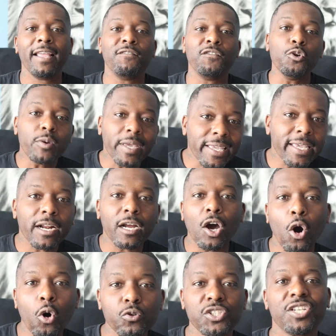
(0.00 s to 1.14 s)
If you can get a
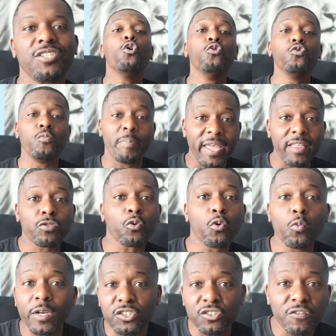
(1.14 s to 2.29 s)
coach who's been through
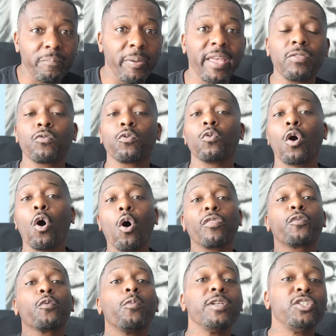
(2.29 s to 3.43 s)
what you've been through, gone
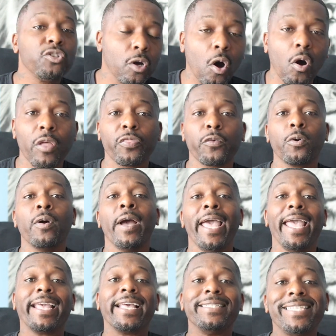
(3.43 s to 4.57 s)
through what you've gone through,
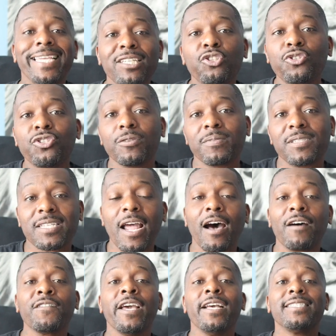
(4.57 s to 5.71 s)
and can teach you some
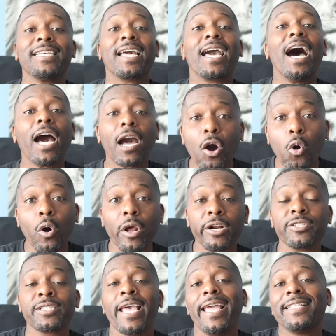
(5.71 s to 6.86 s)
stuff to cut
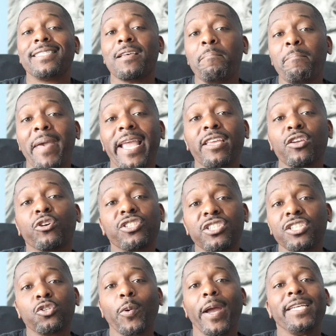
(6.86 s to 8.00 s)
corners and to make your
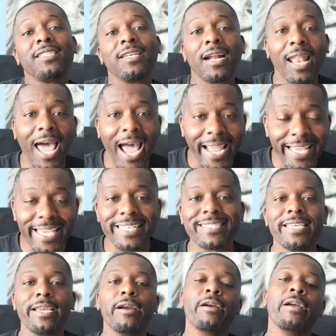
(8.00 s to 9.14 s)
situation a lot
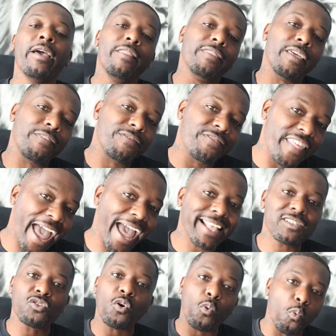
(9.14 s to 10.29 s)
easier, then
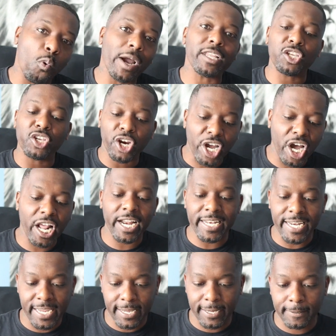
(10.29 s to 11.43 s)
that's what you're gonna
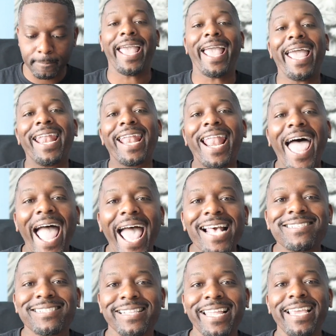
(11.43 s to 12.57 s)
need. And
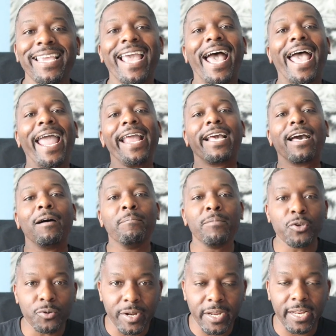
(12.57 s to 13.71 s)
lastly, a
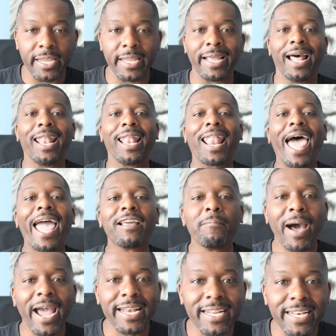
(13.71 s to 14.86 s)
community.
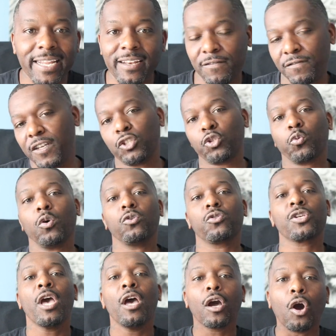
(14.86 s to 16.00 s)
Like-minded individuals
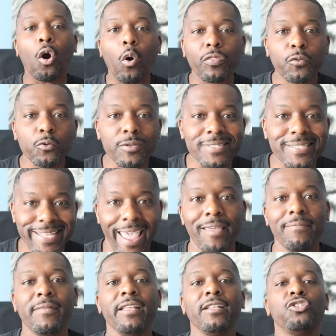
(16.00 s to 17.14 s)
going through the
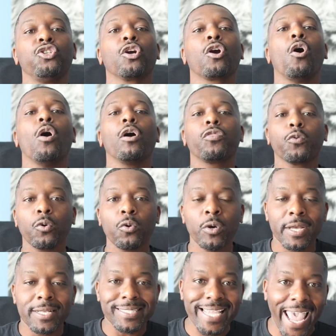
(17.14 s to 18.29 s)
same thing that you're going through
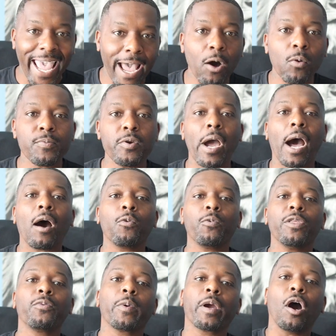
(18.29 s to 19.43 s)
to help you out
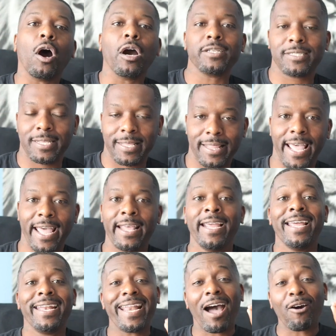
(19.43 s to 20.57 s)
with regards to that.
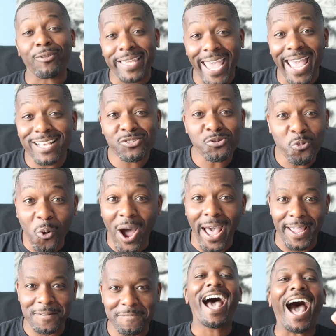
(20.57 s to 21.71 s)
Now, guess
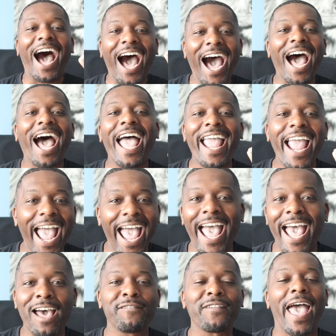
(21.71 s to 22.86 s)
what? I
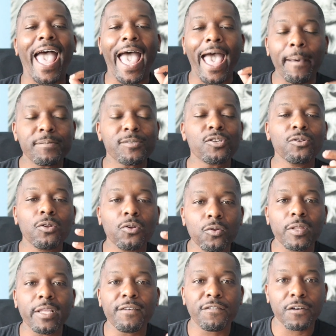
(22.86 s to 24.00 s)
have
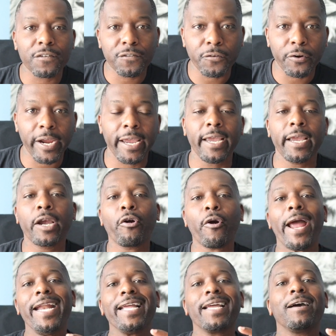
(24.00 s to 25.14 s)
absolutely for free
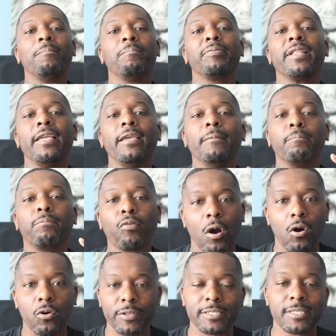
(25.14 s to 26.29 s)
Credit Complete
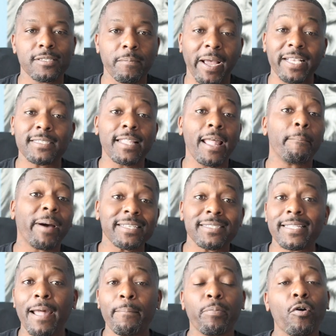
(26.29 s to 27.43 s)
Pro. This is my
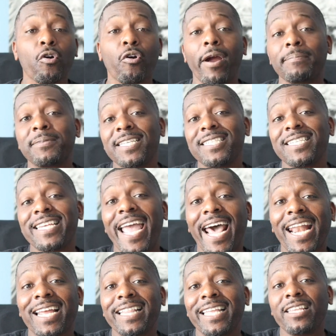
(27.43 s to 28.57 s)
step-by-step program teaching you how
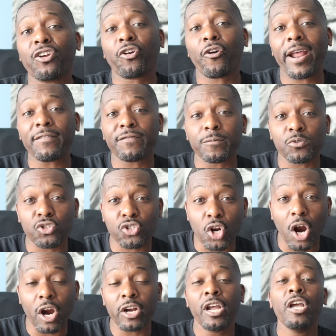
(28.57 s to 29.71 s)
to clean your credit from
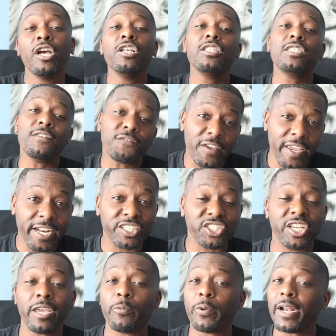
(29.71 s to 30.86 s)
start to finish.
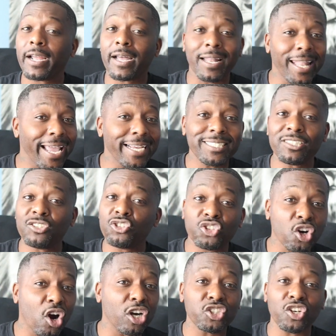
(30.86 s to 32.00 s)
Get rid of collections,
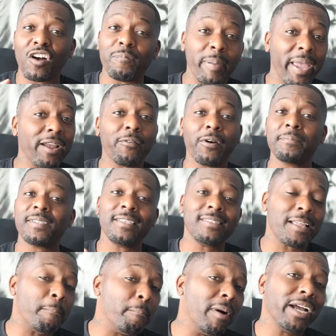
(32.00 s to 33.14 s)
charge-off, bankruptcies,
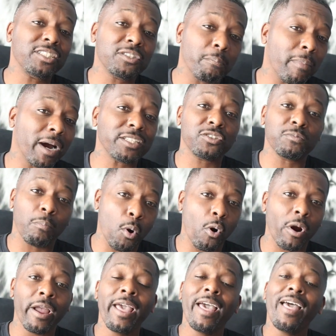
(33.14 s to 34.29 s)
and much, much more.